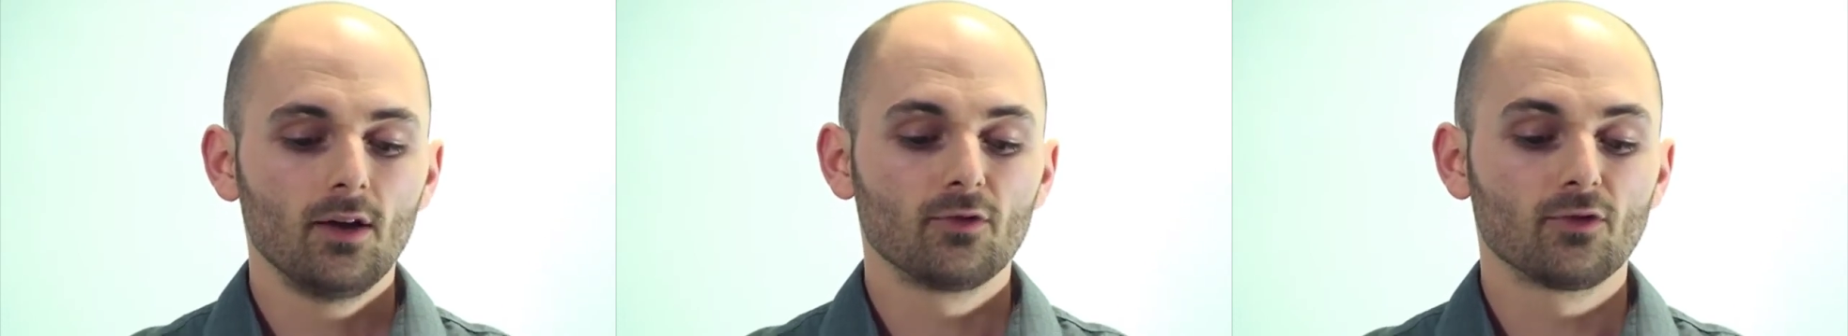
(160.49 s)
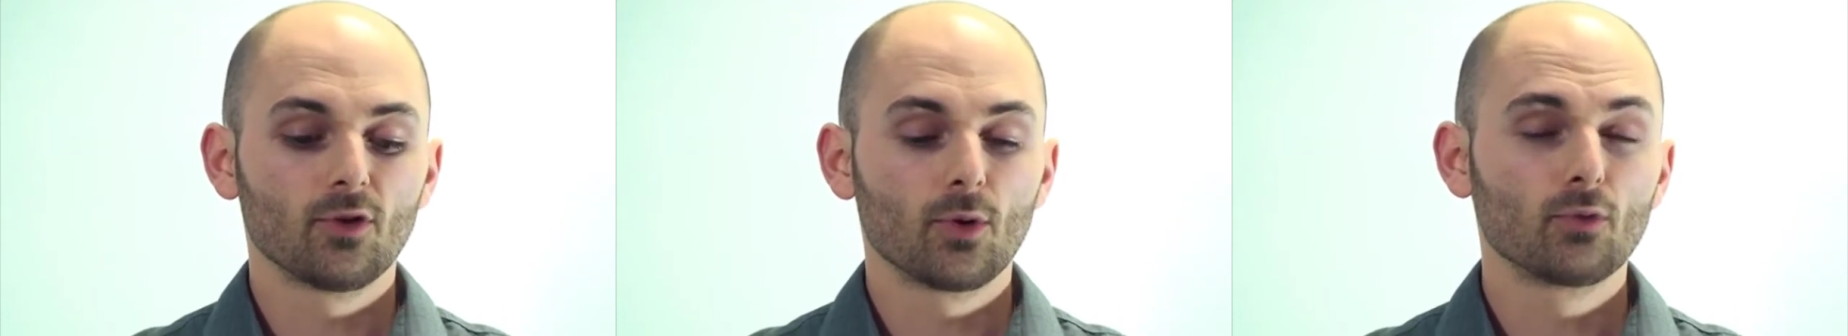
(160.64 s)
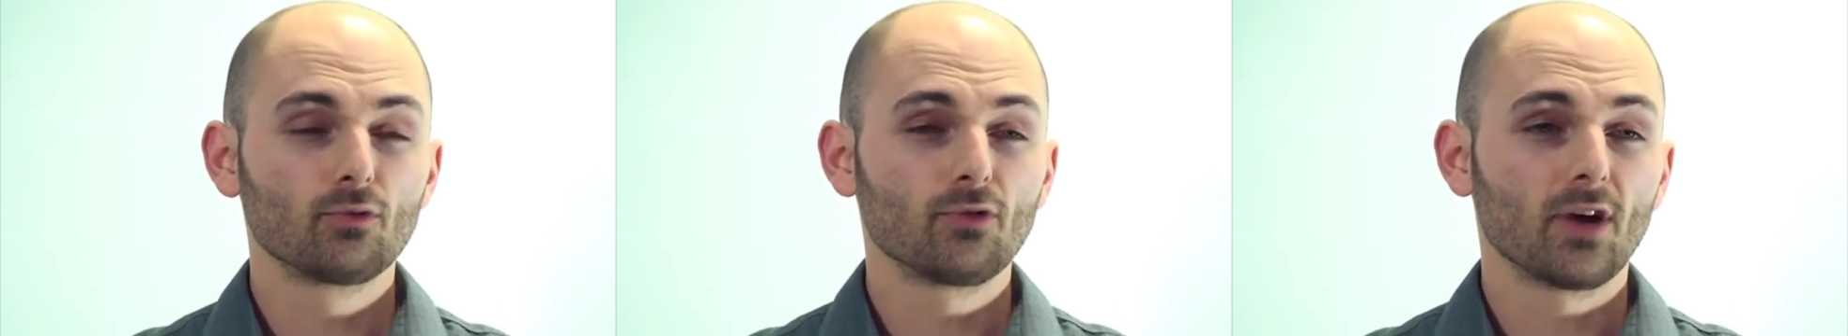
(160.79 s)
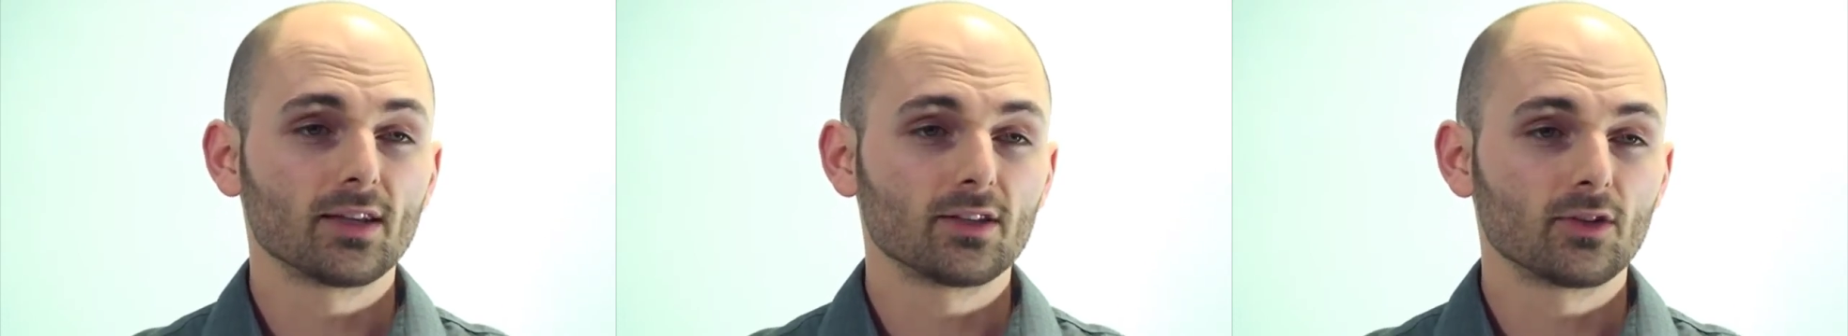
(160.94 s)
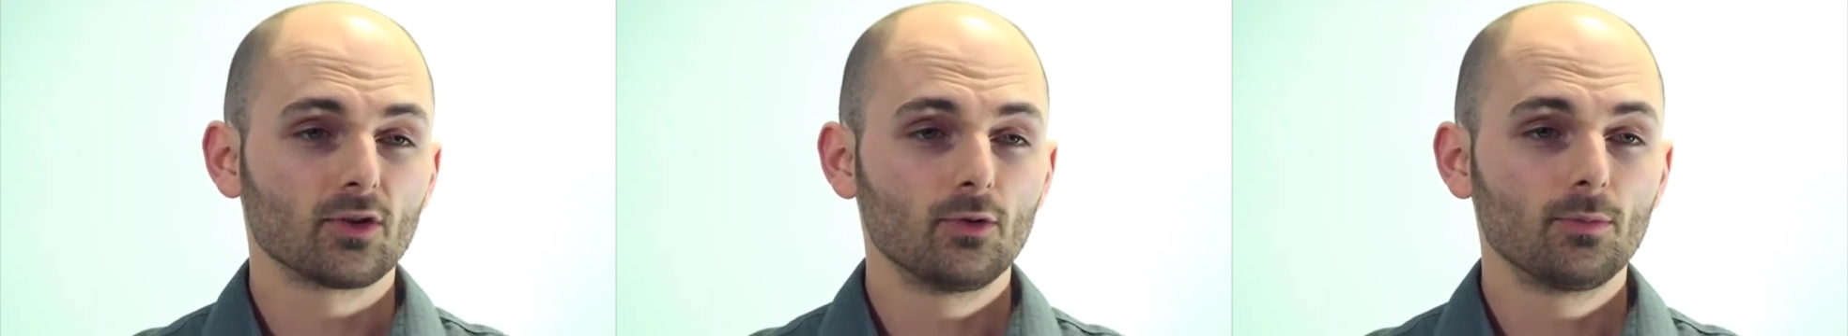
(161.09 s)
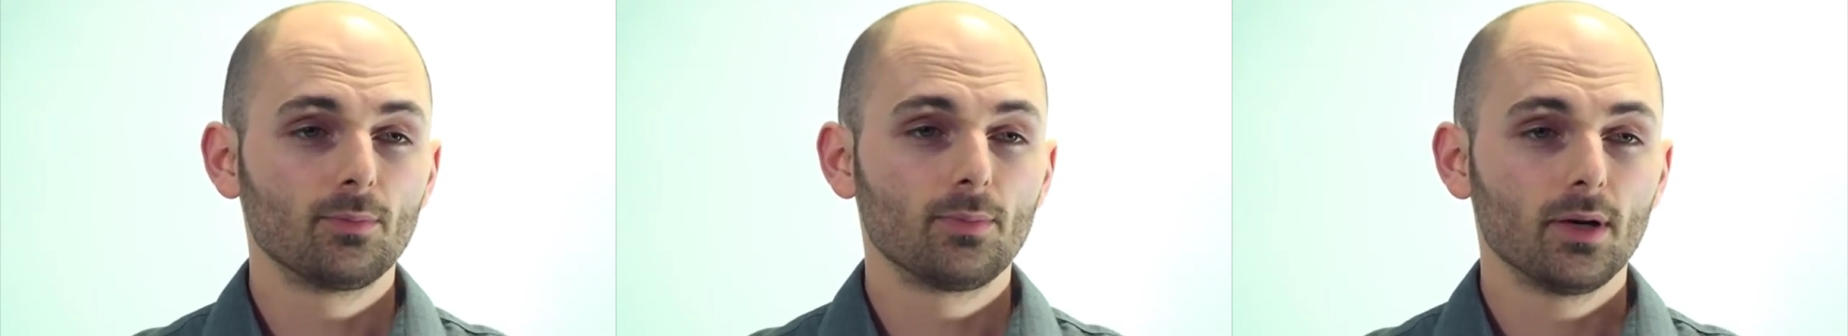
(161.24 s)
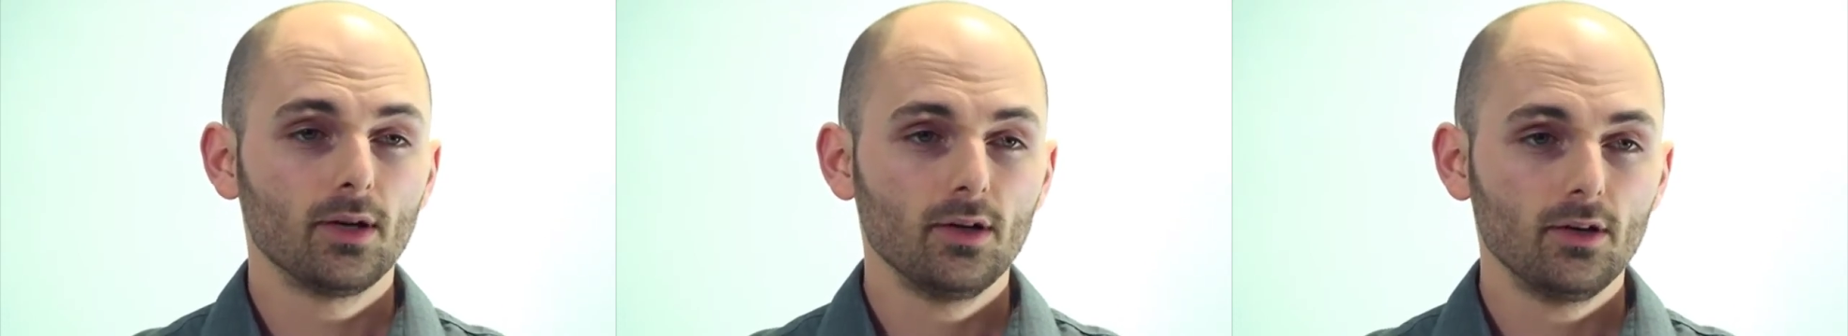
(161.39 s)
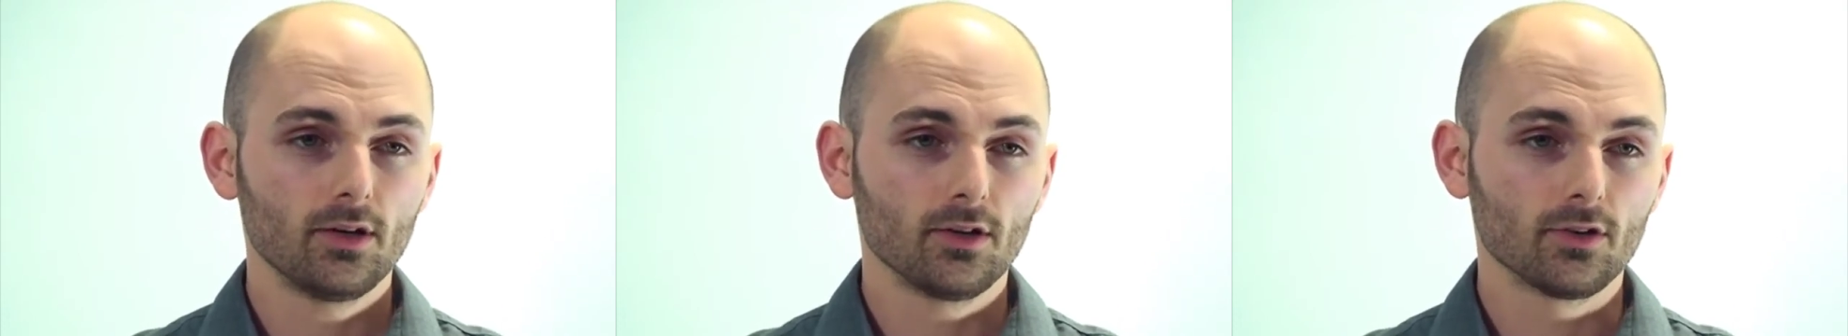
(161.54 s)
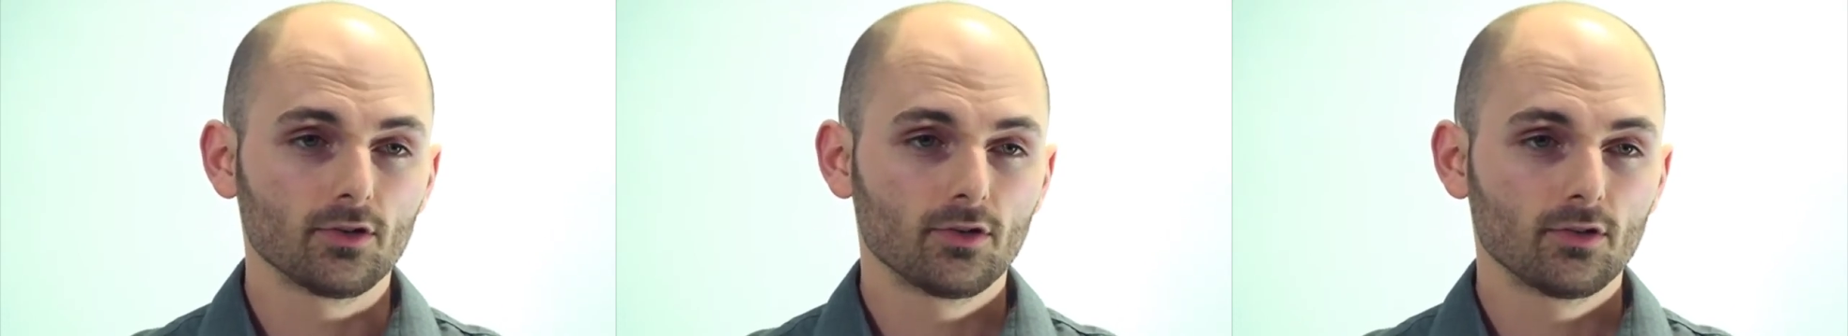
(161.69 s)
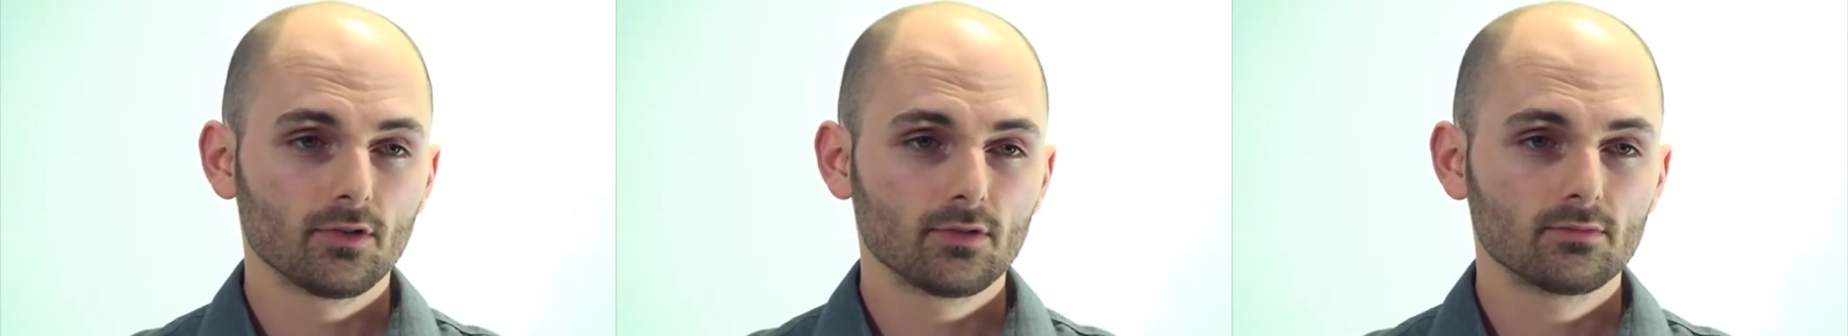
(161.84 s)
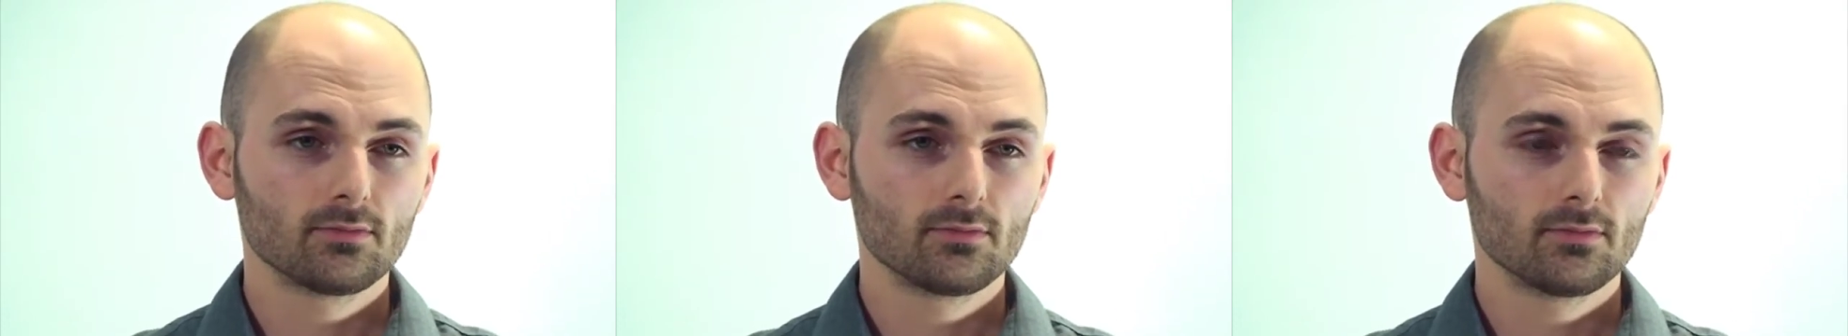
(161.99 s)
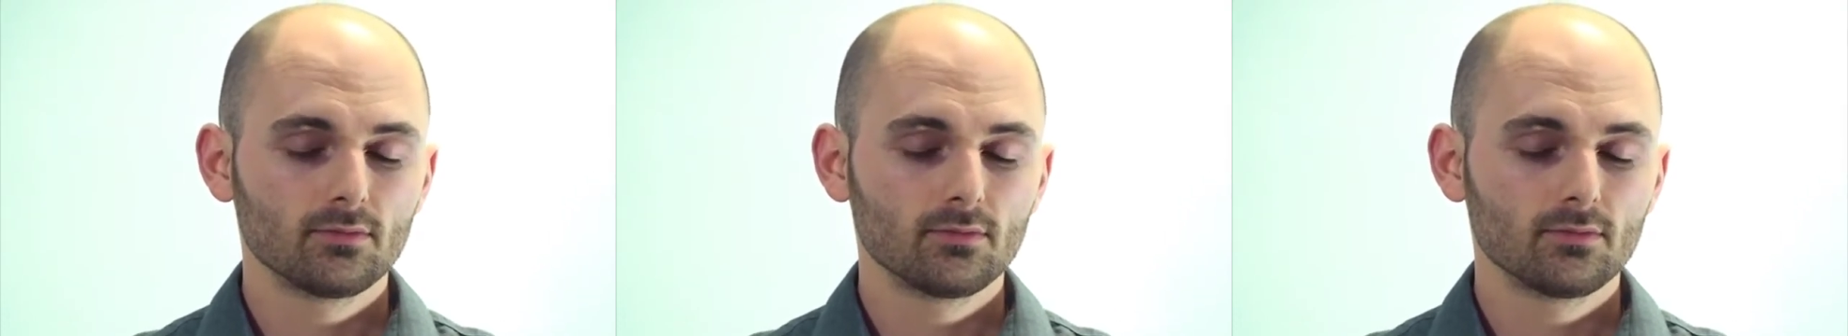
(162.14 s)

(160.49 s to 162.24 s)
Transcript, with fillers: for a radical purge.